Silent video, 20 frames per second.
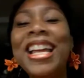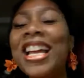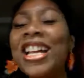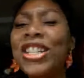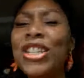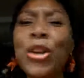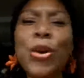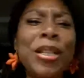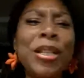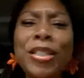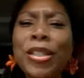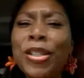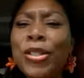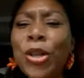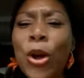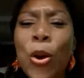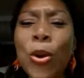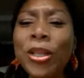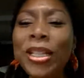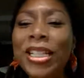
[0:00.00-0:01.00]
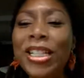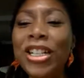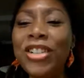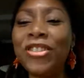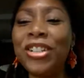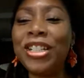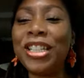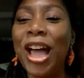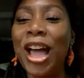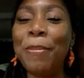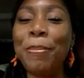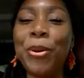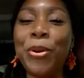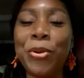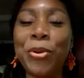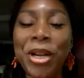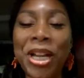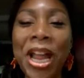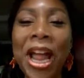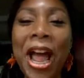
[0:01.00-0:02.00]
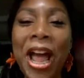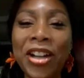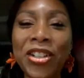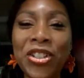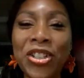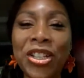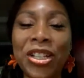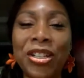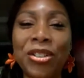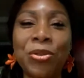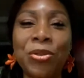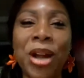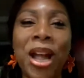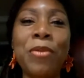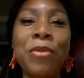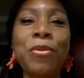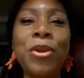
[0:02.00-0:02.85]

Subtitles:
So it's a totally different type of reaction, right?